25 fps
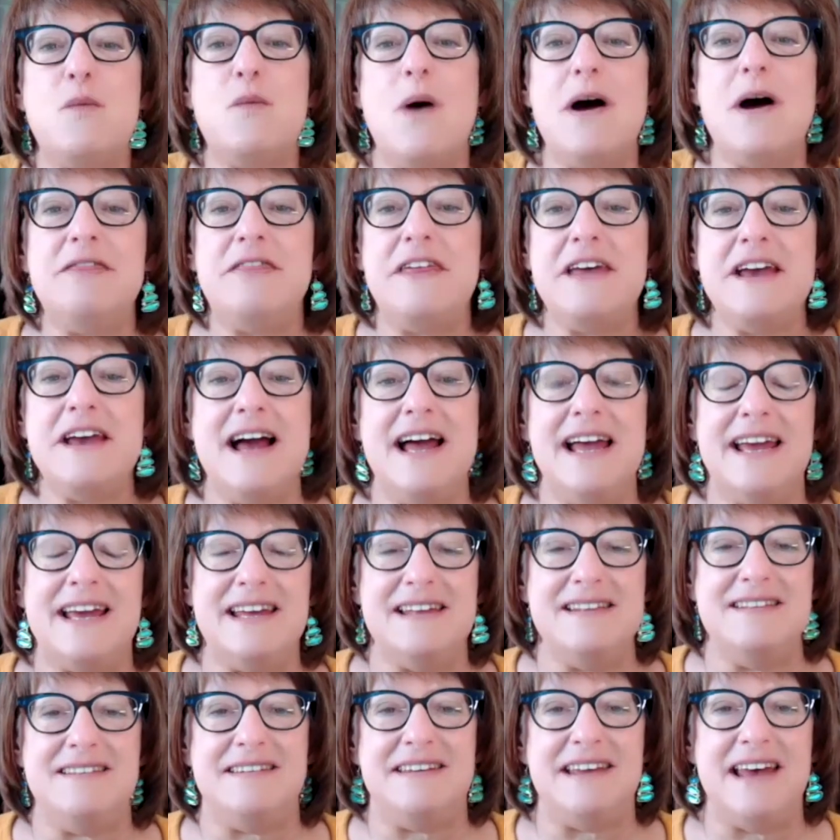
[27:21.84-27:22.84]
the one thing I
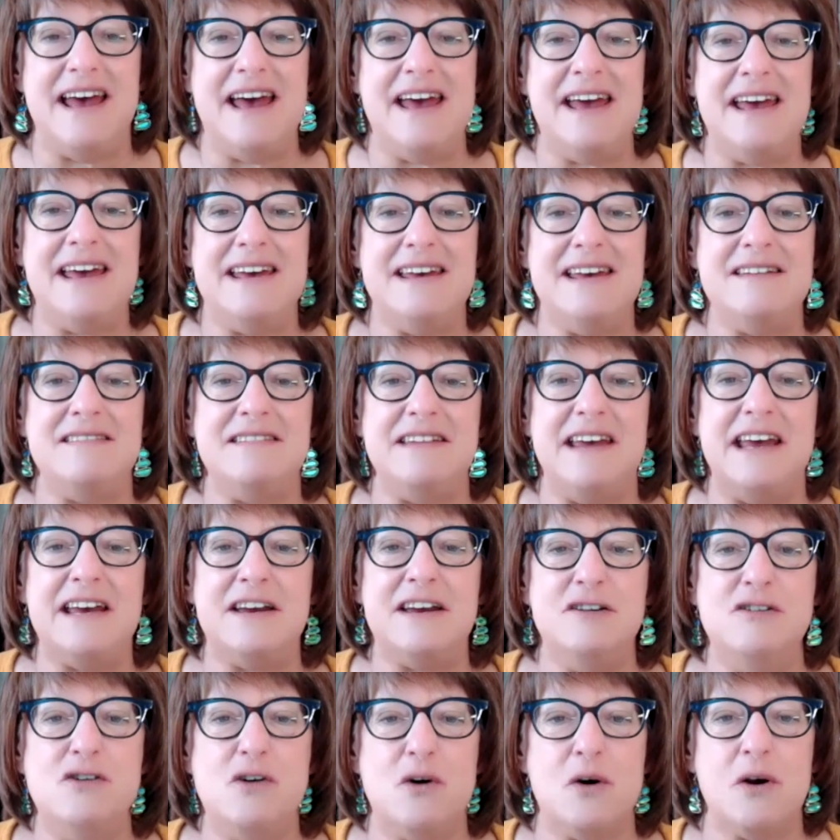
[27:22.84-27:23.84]
can say is
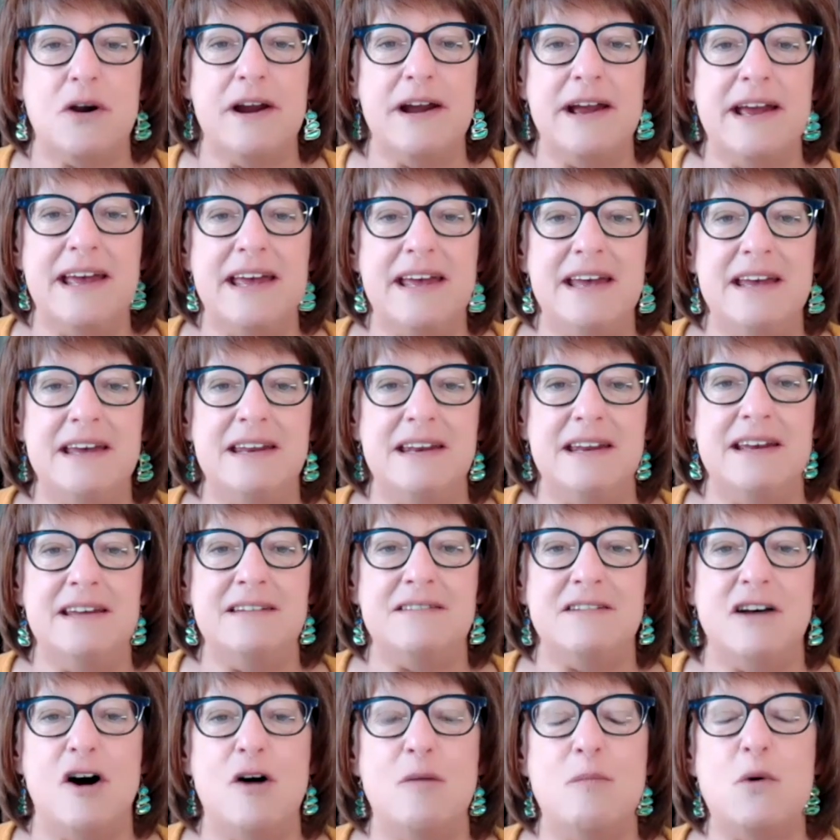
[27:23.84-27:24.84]
ignoring it
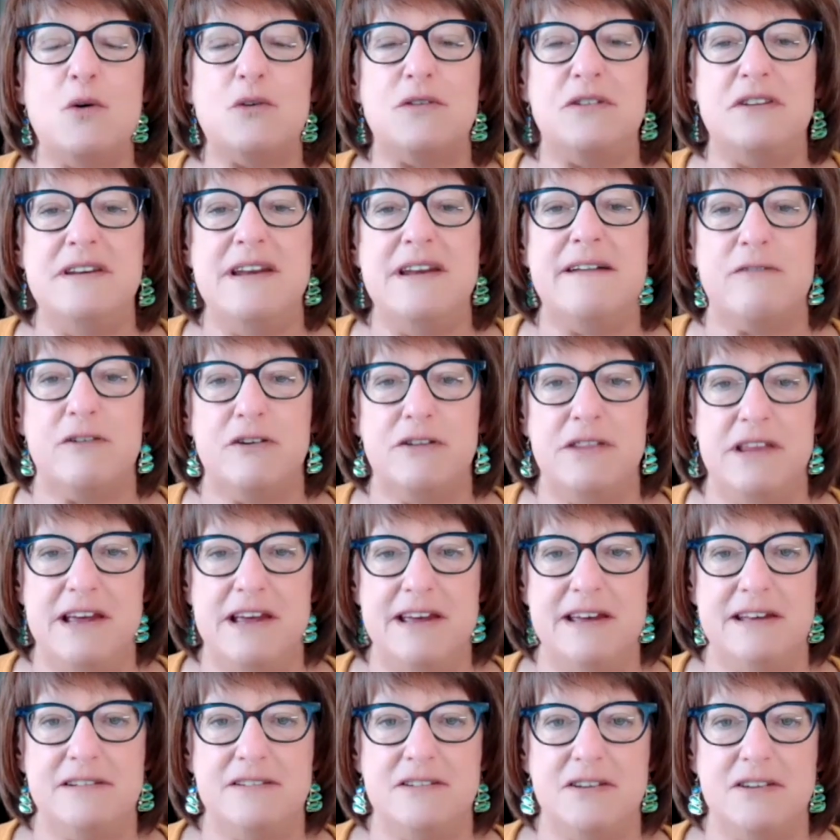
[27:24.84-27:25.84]
is almost never
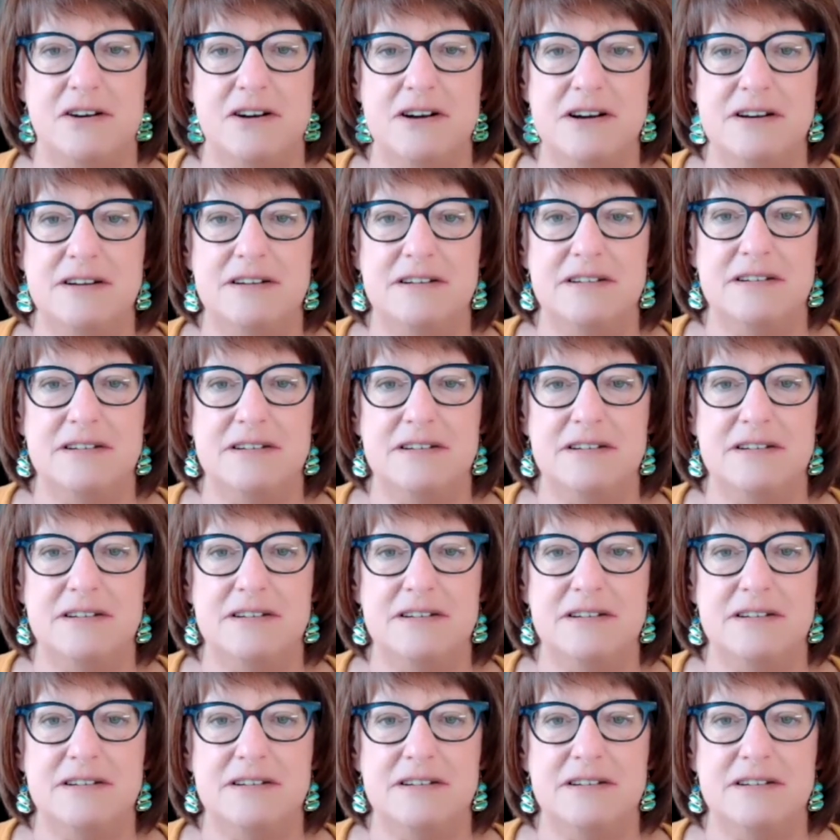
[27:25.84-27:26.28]
the answer.